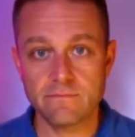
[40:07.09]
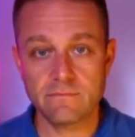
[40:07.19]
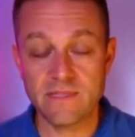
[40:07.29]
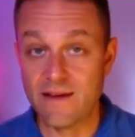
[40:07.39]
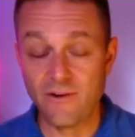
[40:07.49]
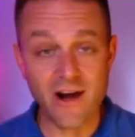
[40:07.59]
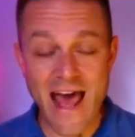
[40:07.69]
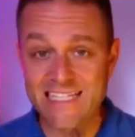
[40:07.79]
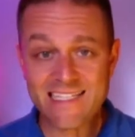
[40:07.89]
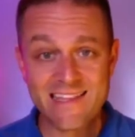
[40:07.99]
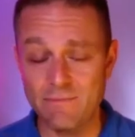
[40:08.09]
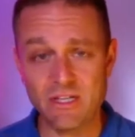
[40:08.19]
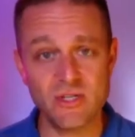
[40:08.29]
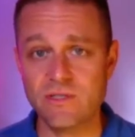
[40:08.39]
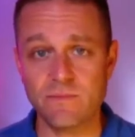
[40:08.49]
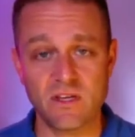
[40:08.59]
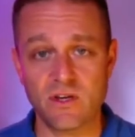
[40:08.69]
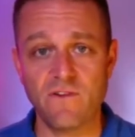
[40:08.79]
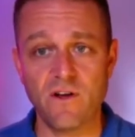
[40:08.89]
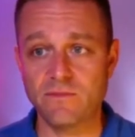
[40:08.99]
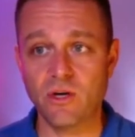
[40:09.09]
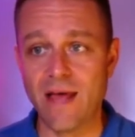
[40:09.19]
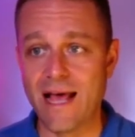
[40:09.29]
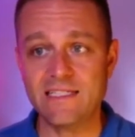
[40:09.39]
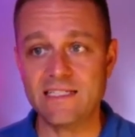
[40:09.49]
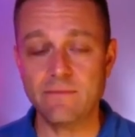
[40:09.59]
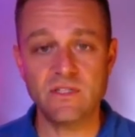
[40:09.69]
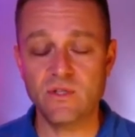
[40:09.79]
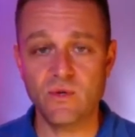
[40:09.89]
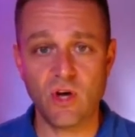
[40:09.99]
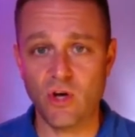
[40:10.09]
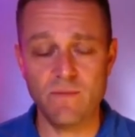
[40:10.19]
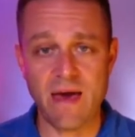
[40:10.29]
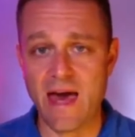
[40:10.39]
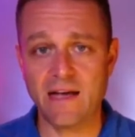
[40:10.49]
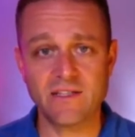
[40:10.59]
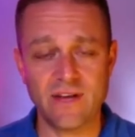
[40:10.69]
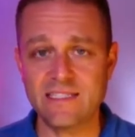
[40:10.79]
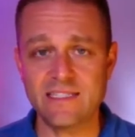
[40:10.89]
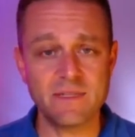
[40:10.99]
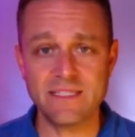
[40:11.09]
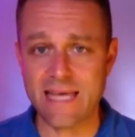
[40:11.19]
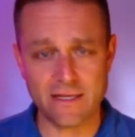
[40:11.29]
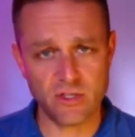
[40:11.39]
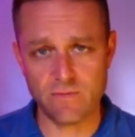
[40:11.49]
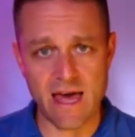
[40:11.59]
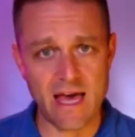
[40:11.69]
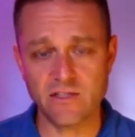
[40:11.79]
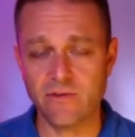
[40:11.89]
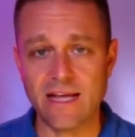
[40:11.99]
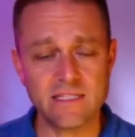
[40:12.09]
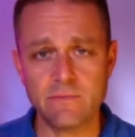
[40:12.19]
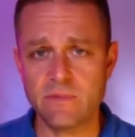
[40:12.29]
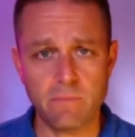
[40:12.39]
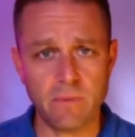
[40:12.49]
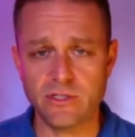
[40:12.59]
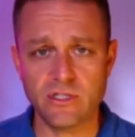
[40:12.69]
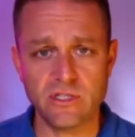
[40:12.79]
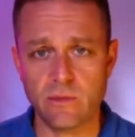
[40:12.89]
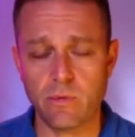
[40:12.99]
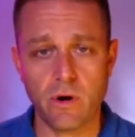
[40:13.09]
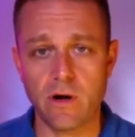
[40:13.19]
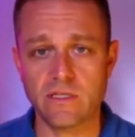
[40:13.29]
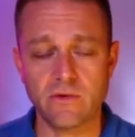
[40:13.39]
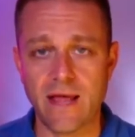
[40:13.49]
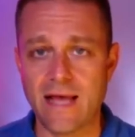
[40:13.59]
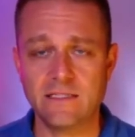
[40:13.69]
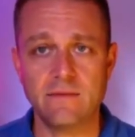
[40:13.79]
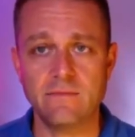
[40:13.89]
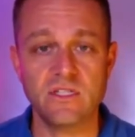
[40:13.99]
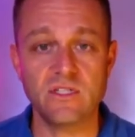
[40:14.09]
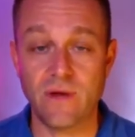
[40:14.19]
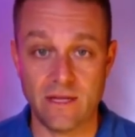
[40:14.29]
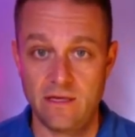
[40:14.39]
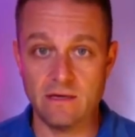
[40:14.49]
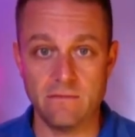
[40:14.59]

Never ask them to do something in your follow-up. Don't ask them to call you back. Don't ask them to text you back. Don't ask them to purchase the product. Don't ask them to do anything.